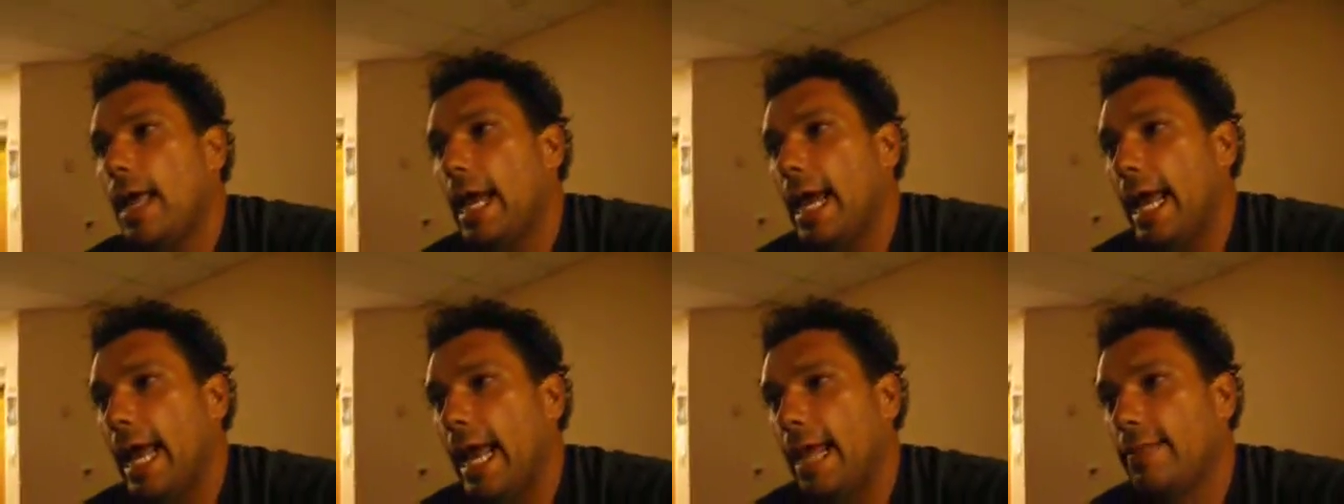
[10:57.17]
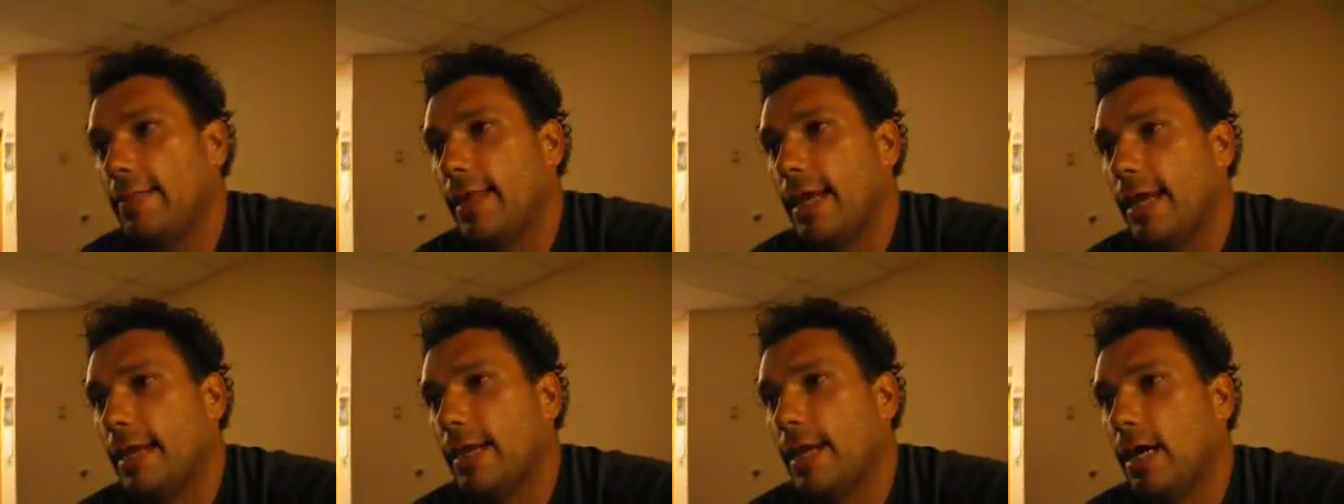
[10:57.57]
And
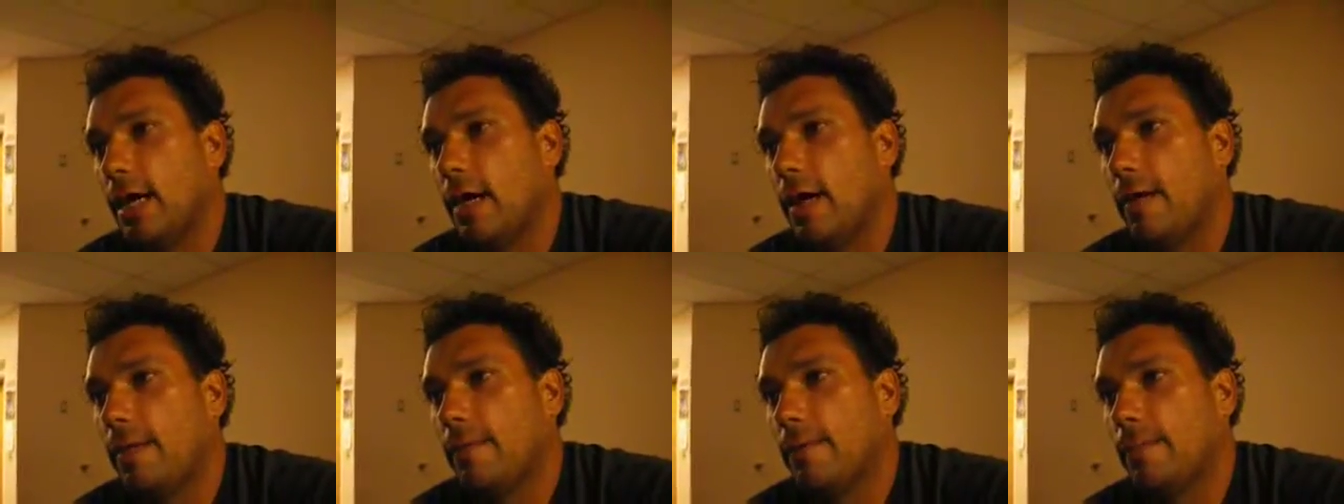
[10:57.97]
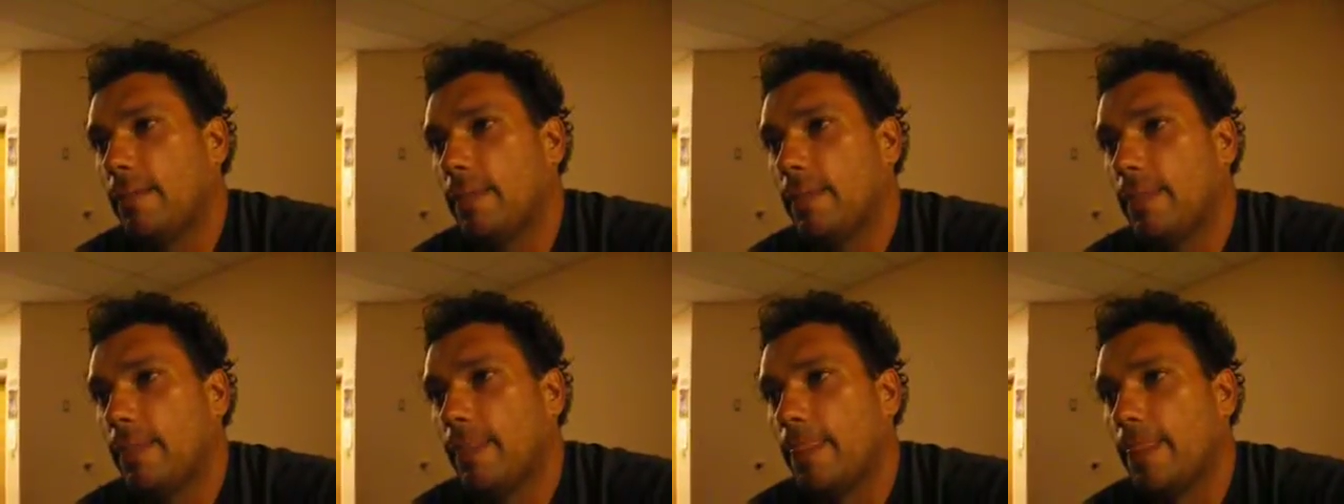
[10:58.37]
then
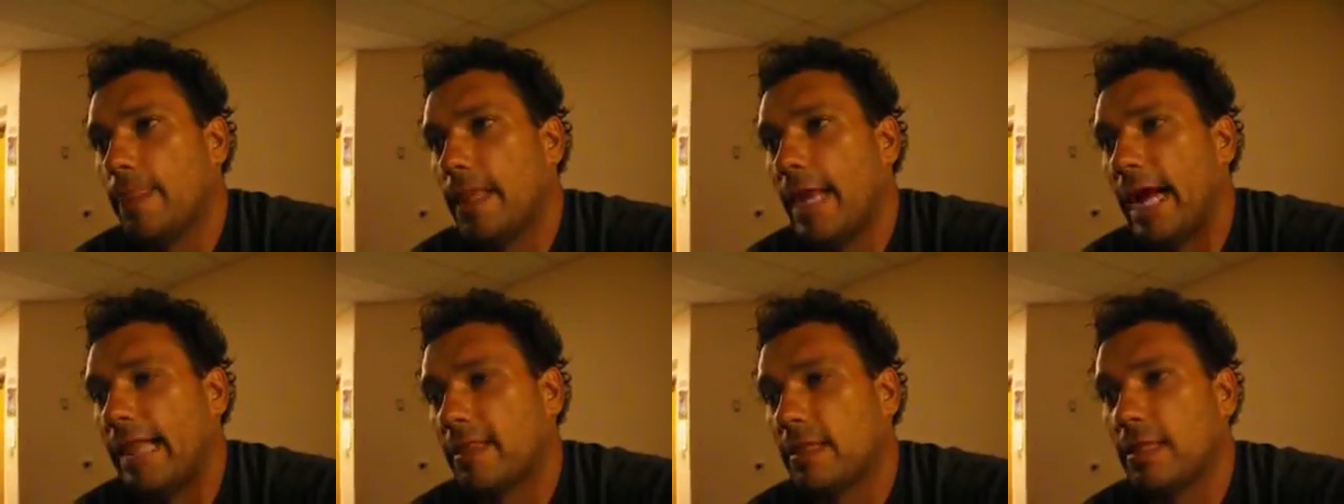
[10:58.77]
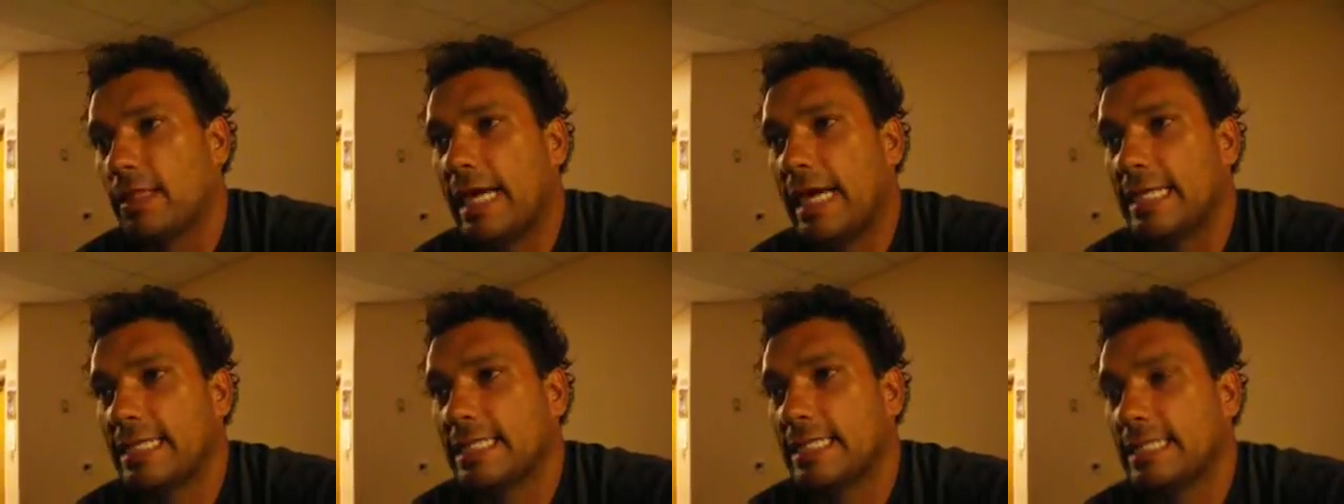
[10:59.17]
at the
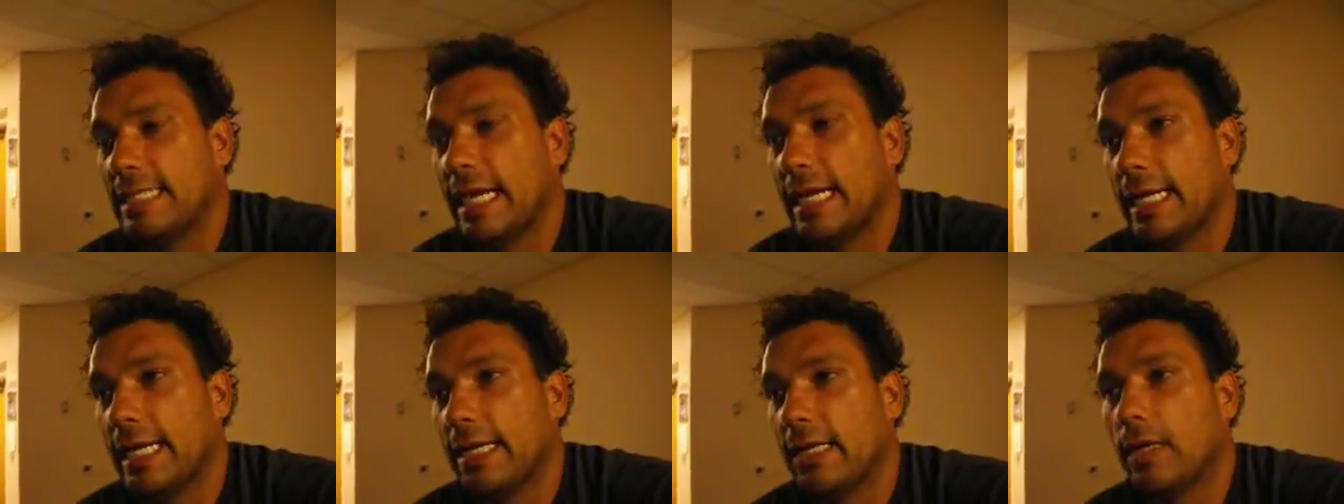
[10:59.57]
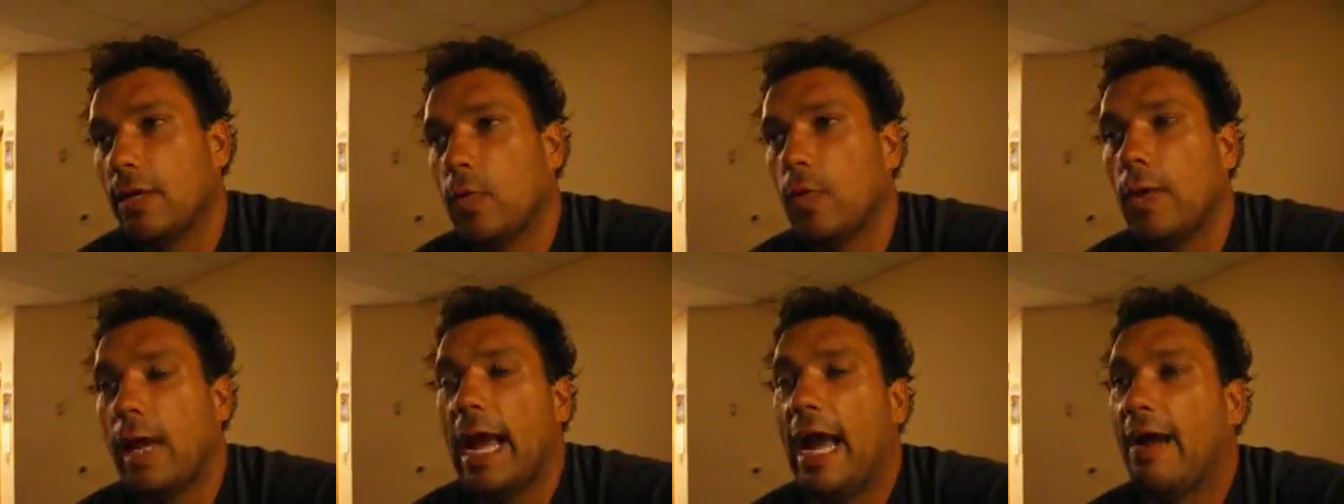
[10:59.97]
last second,
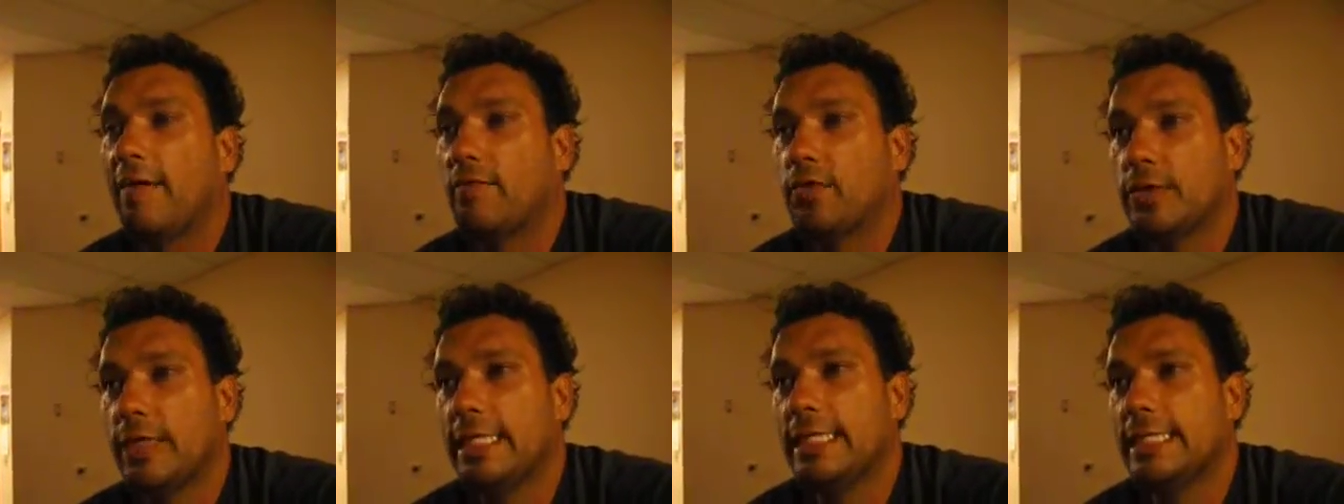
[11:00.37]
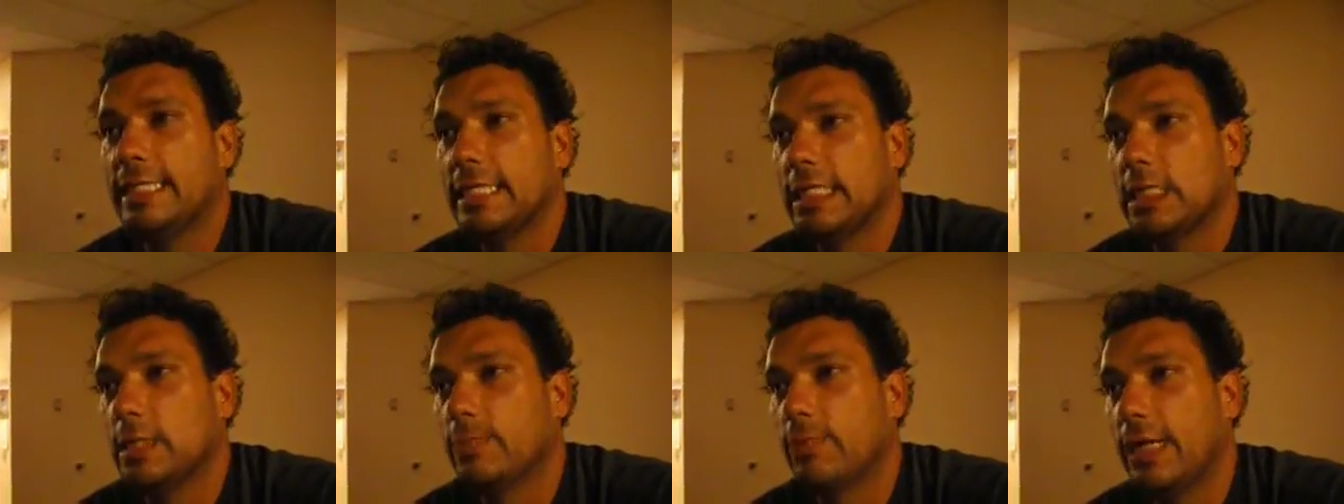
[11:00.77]
after he's
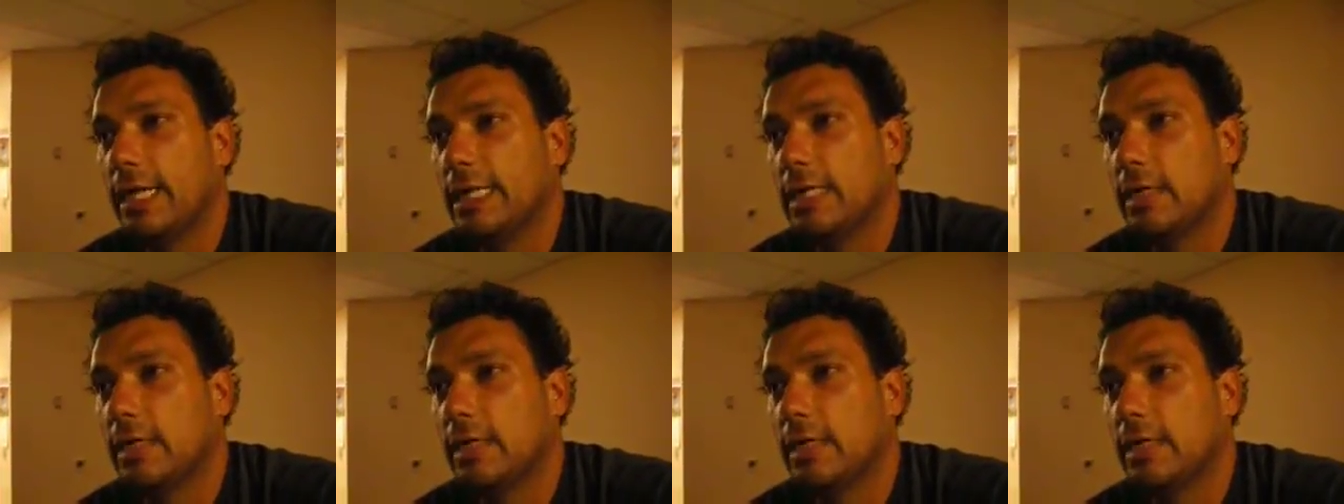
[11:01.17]
explained